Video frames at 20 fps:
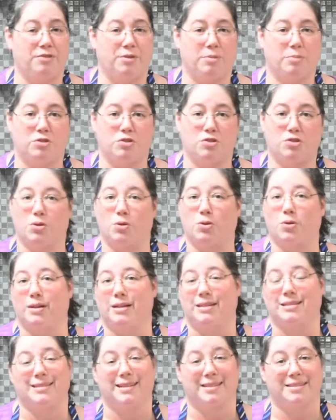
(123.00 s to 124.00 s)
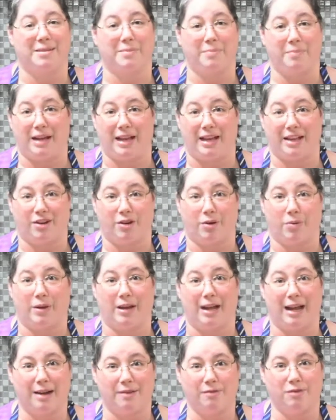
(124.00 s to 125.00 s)
from the store, it doesn't matter.
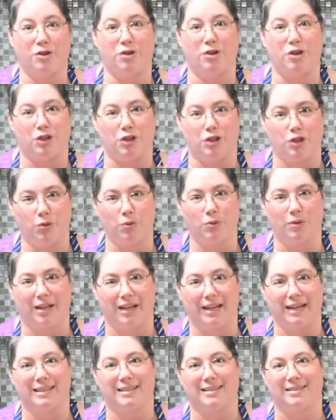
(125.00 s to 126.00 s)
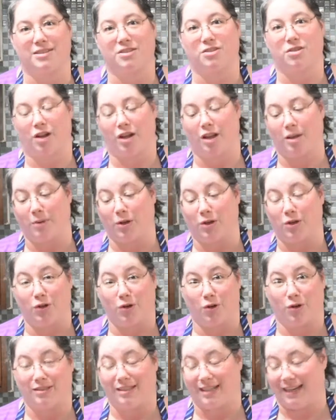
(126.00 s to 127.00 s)
Whatever you like, this is all about
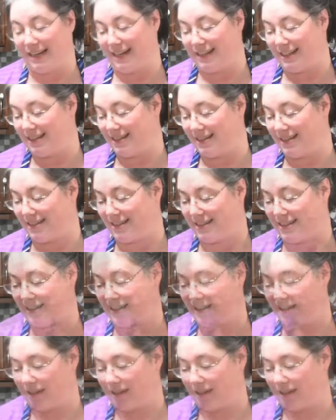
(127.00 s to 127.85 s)
your tastes.